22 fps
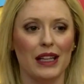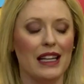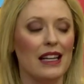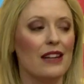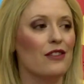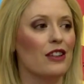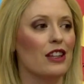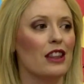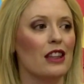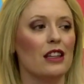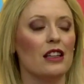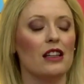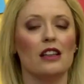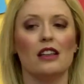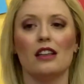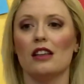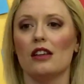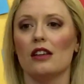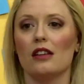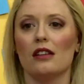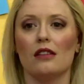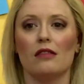Even the
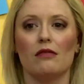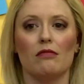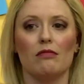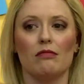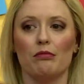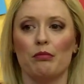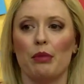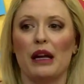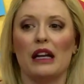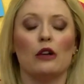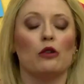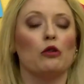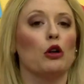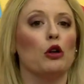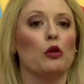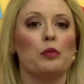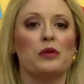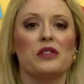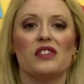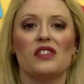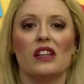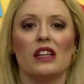big
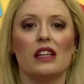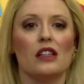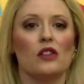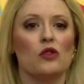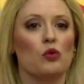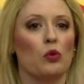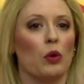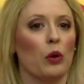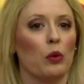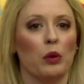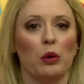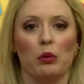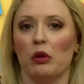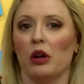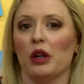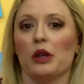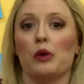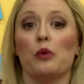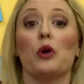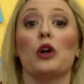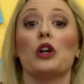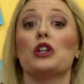group scenes where we
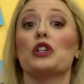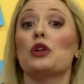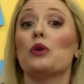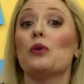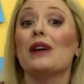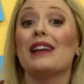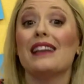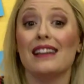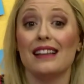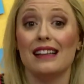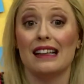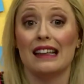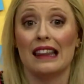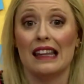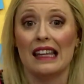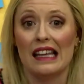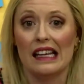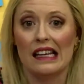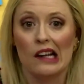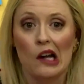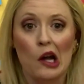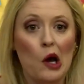really weren't doing anything
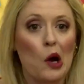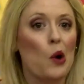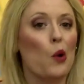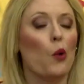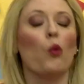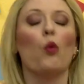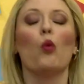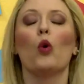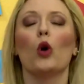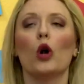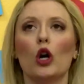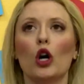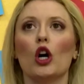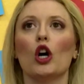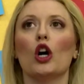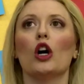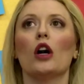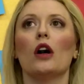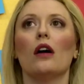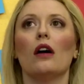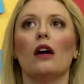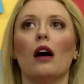
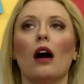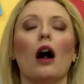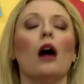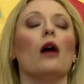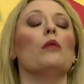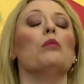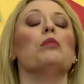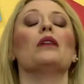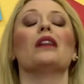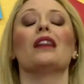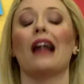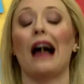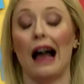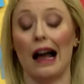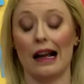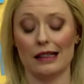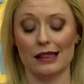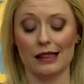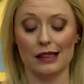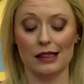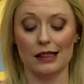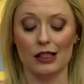were a
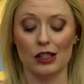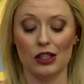blast.